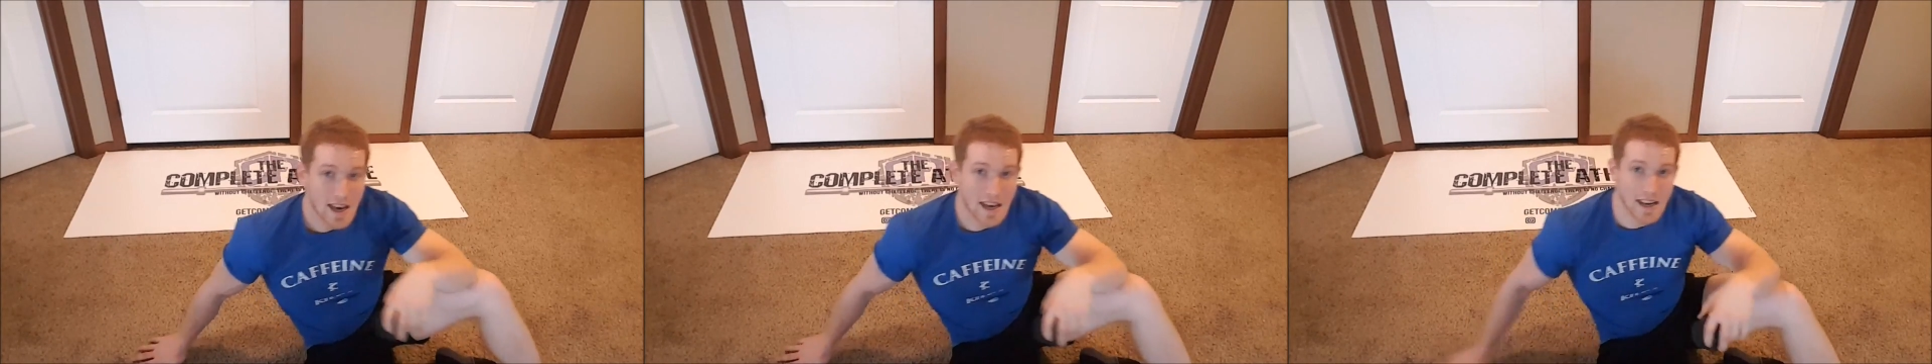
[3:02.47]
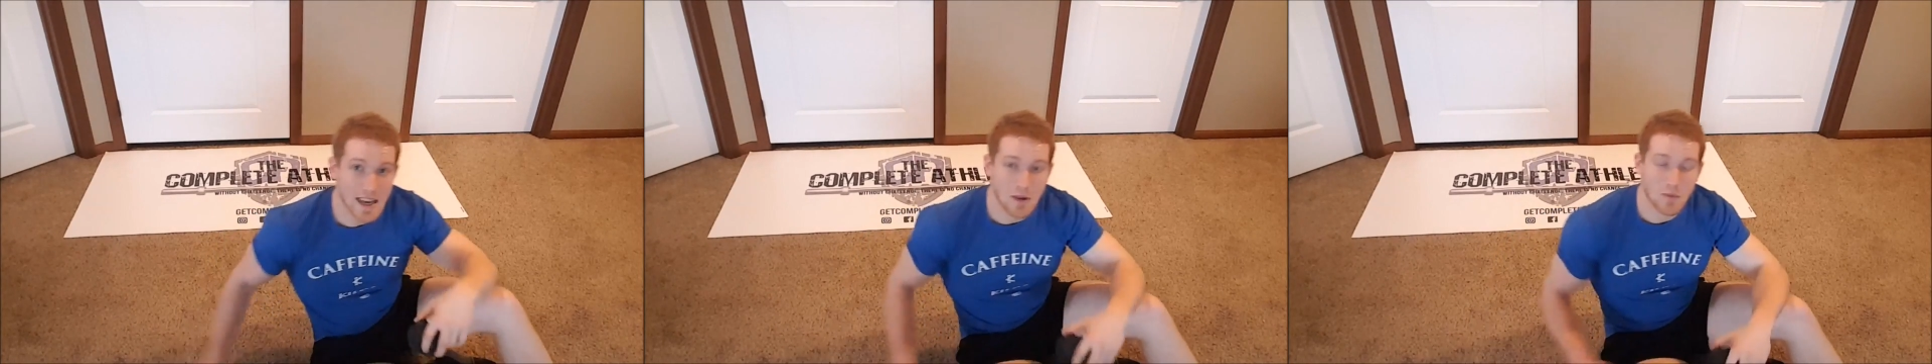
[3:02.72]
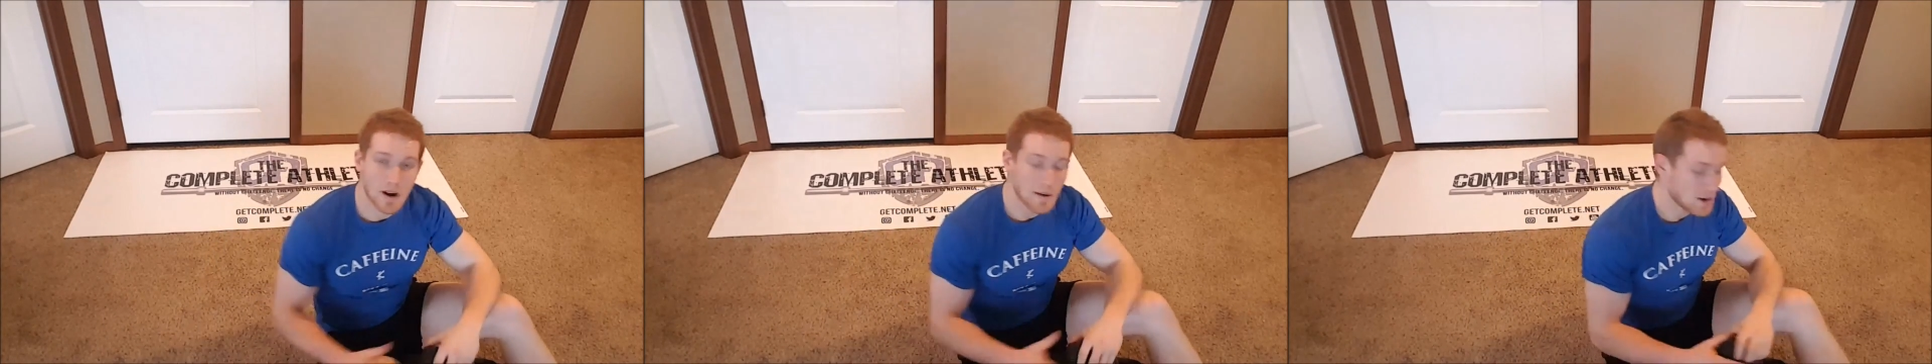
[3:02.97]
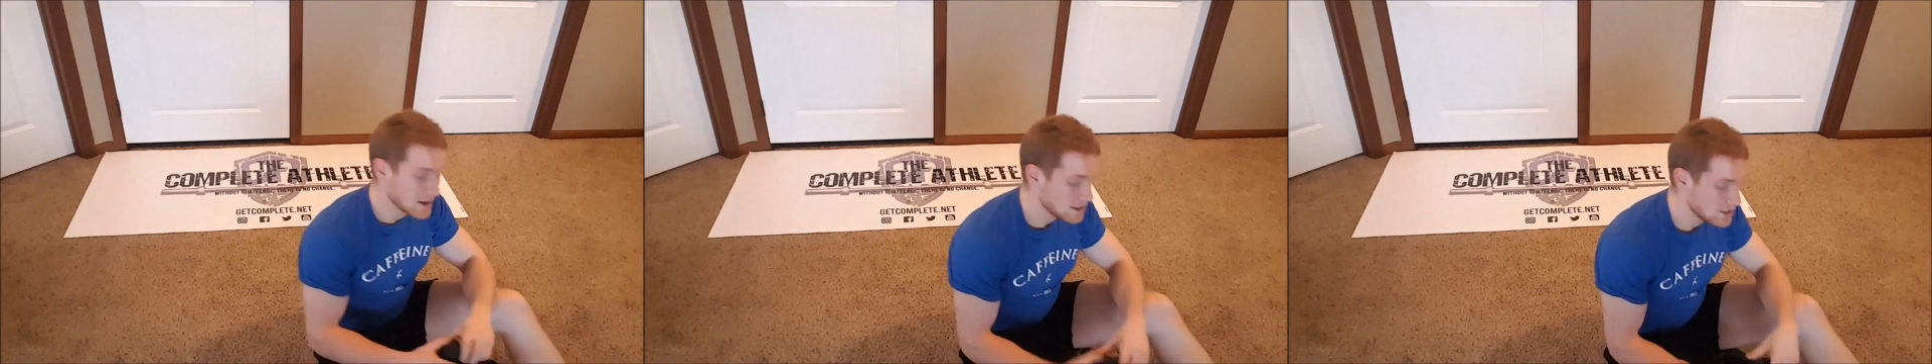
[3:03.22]
and again, what
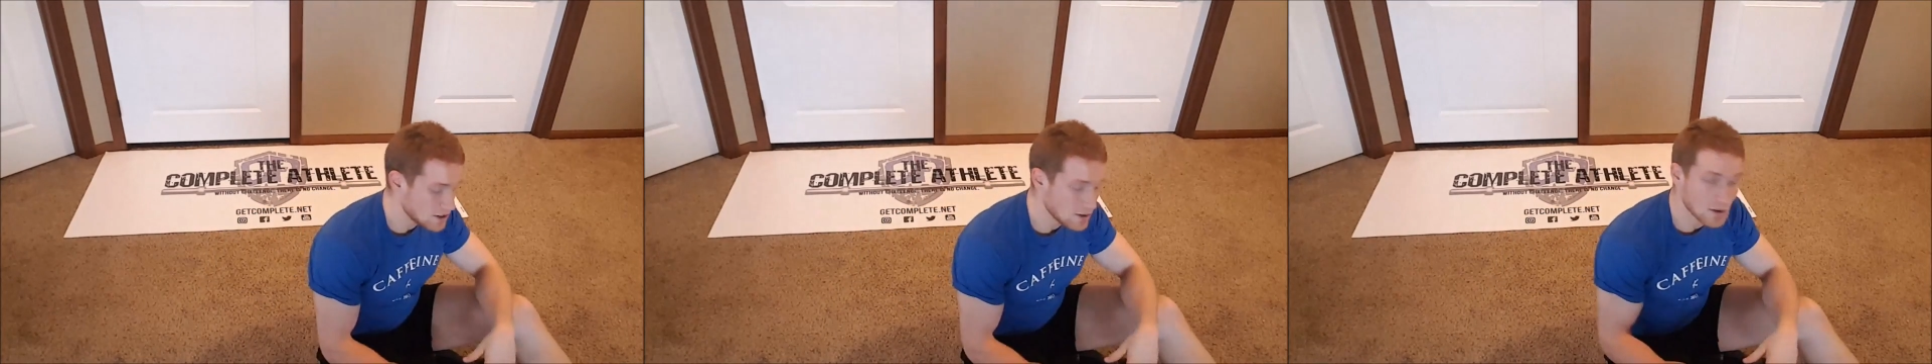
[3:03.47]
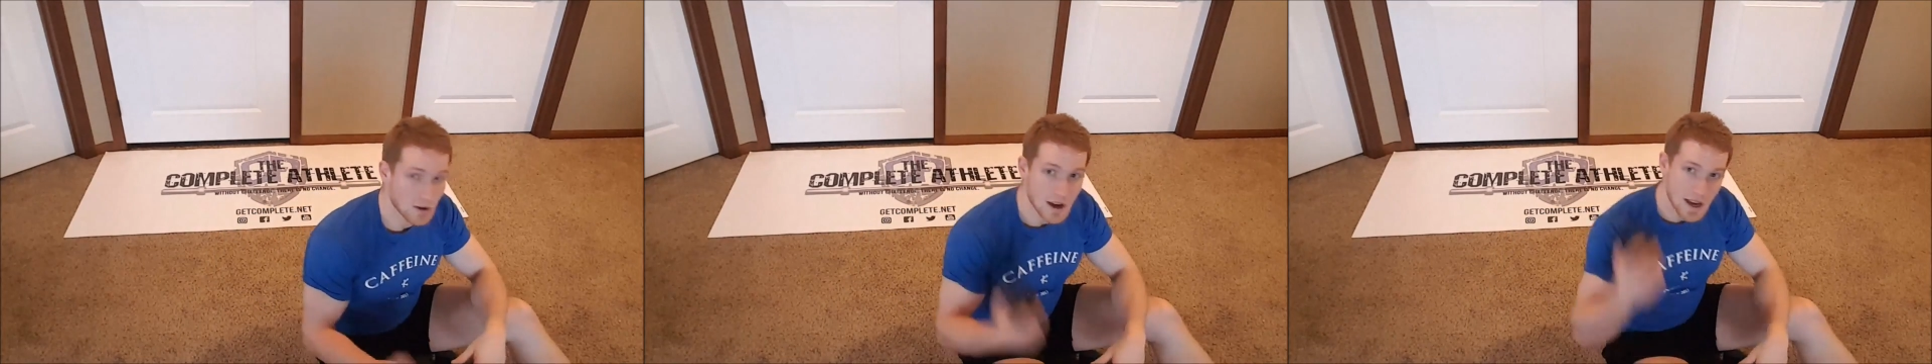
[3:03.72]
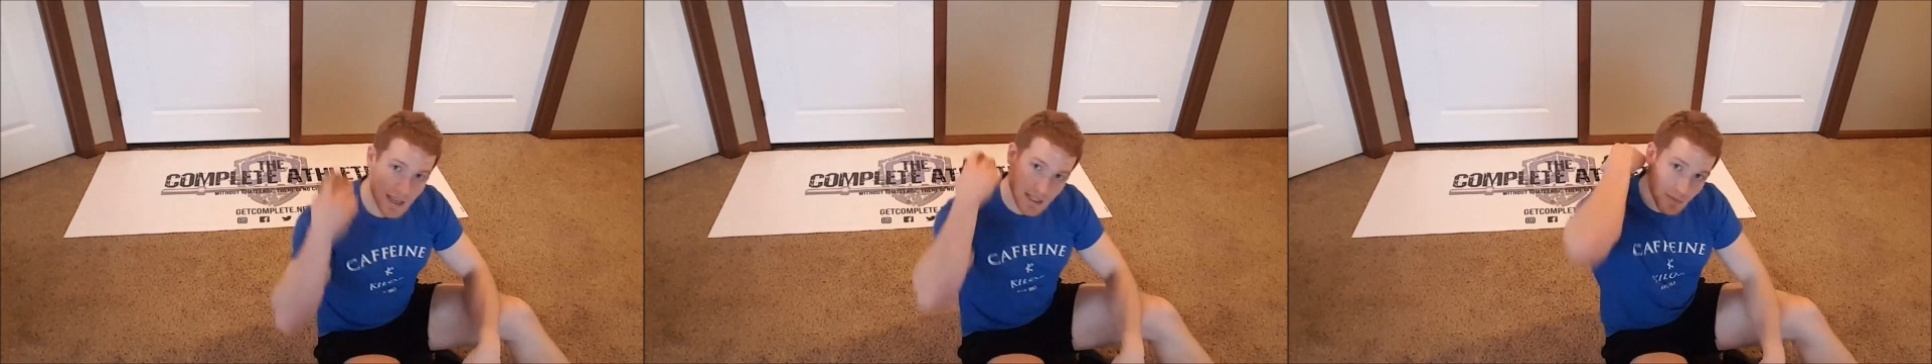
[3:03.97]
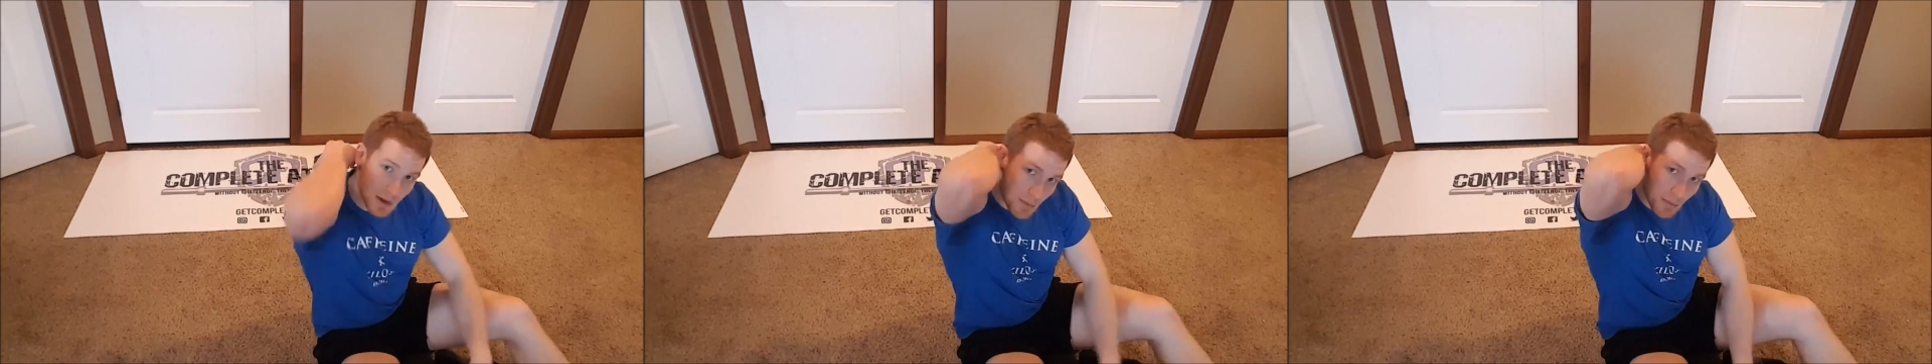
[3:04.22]
I'm gonna do
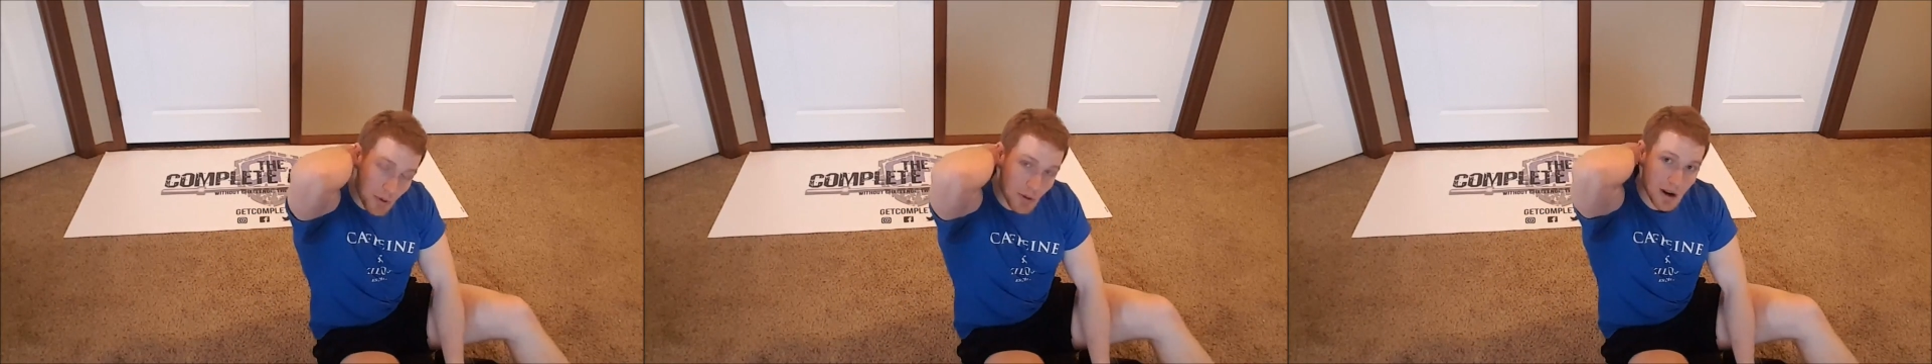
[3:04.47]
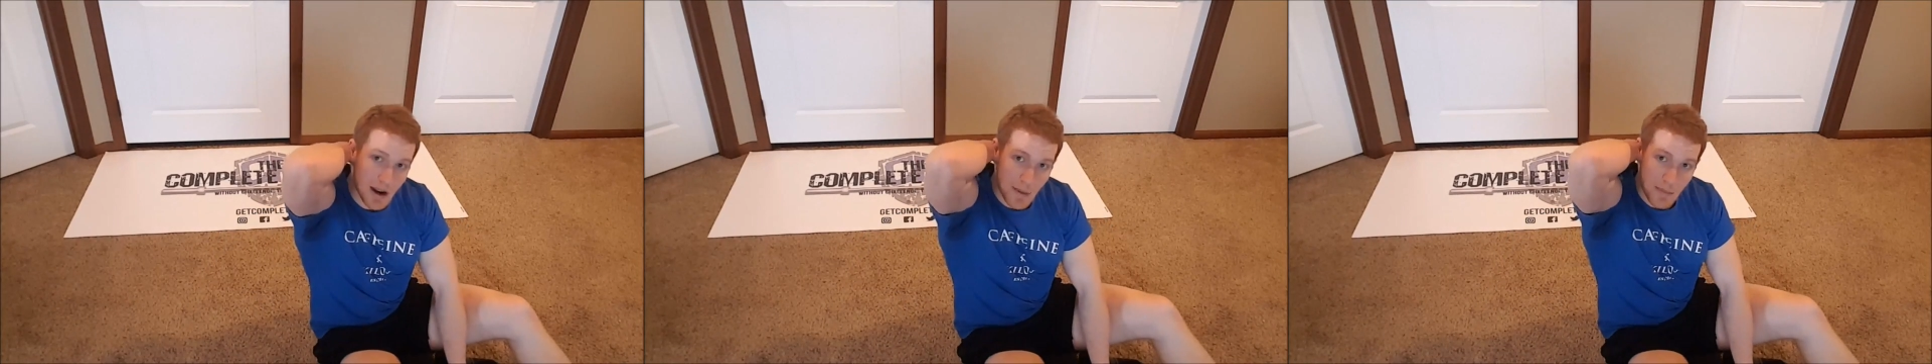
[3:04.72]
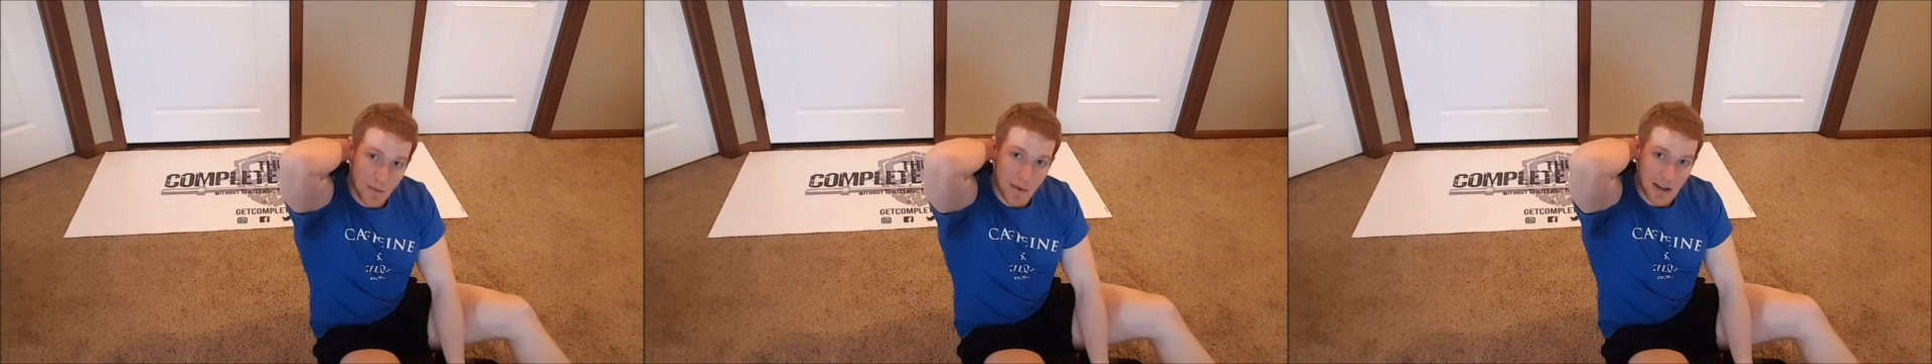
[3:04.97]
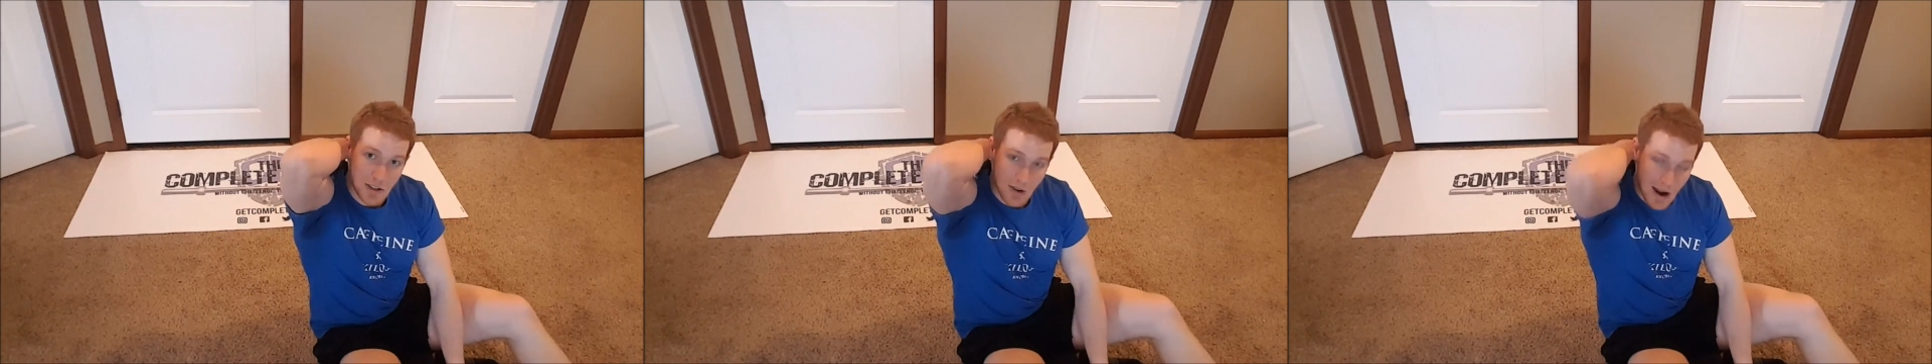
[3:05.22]
is I'm gonna put it up in
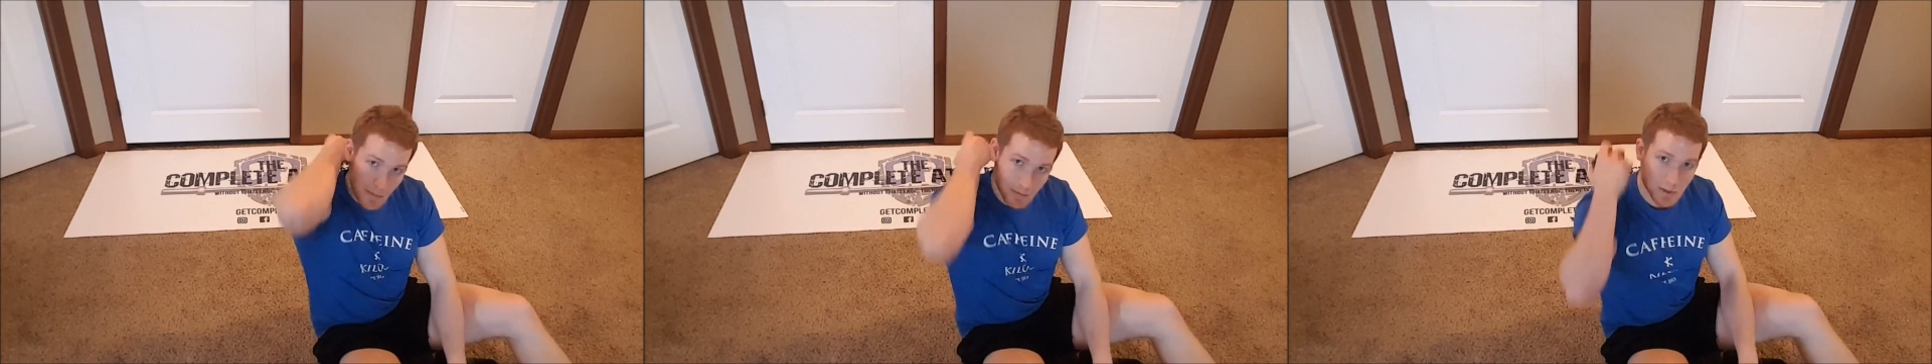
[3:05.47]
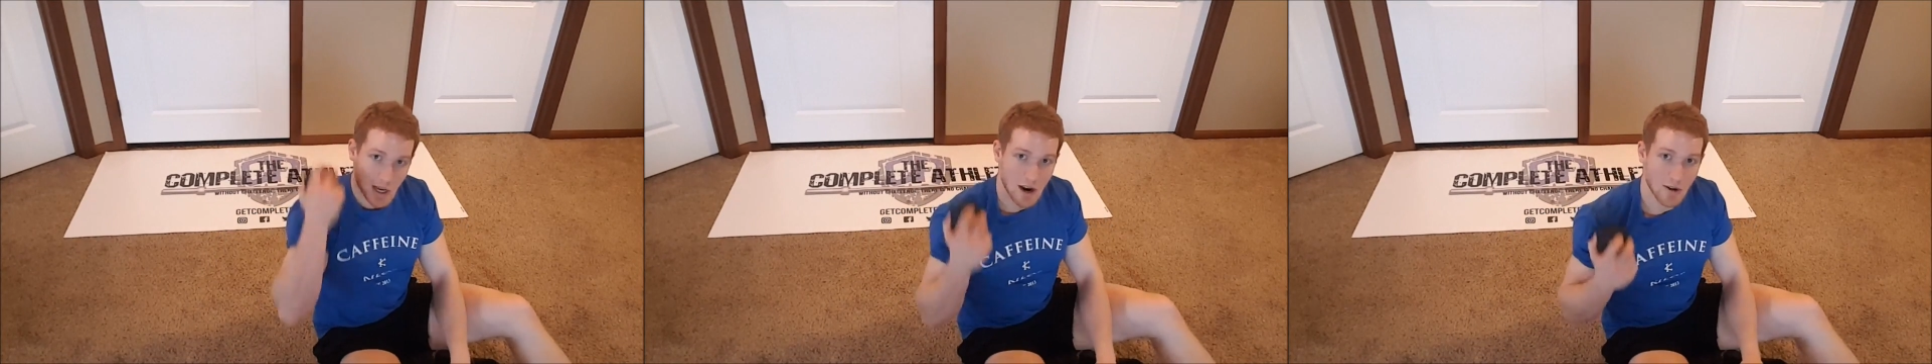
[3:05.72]
my traps